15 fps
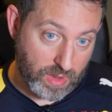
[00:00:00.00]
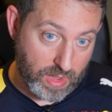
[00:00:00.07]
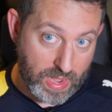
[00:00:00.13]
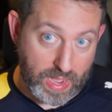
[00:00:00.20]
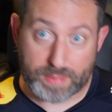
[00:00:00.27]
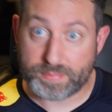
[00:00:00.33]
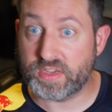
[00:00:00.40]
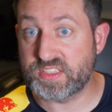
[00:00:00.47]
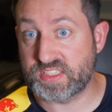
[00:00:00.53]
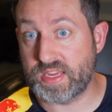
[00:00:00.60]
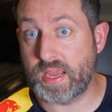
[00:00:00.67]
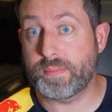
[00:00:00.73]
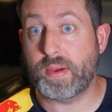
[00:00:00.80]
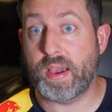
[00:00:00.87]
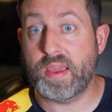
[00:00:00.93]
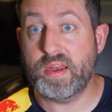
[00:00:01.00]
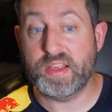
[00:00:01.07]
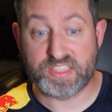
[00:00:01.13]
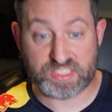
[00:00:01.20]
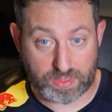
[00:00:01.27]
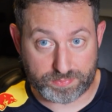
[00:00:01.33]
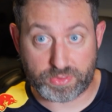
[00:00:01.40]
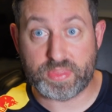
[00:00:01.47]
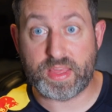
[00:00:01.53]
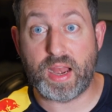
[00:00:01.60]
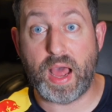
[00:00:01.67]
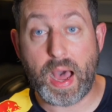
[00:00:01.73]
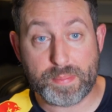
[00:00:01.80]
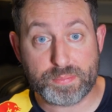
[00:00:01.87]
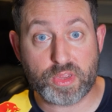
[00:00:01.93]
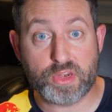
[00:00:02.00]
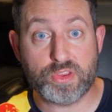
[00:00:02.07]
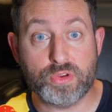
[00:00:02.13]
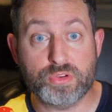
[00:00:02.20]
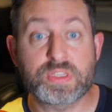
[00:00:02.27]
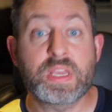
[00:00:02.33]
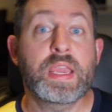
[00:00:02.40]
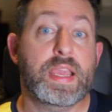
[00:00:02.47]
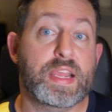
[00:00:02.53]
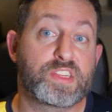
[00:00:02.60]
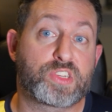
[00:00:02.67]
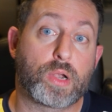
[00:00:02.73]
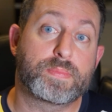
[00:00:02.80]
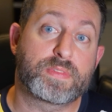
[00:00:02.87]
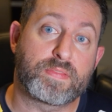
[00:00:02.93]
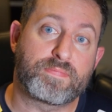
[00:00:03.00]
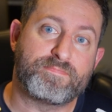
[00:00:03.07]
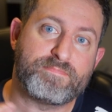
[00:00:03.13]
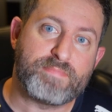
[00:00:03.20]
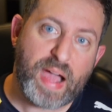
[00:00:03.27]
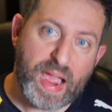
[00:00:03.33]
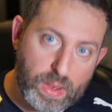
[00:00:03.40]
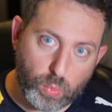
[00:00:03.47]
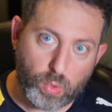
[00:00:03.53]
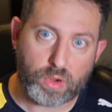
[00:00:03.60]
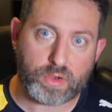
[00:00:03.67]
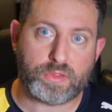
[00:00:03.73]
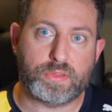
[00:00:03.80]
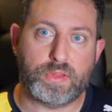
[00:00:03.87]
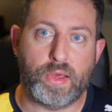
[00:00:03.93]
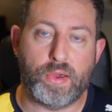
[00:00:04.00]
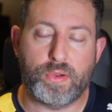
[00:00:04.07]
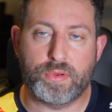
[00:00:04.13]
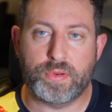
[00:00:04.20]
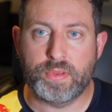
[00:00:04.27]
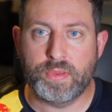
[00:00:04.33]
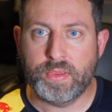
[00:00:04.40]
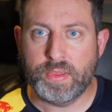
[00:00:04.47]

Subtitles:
I'm gonna stand by it. It's something that I'm gonna use in terms of my workload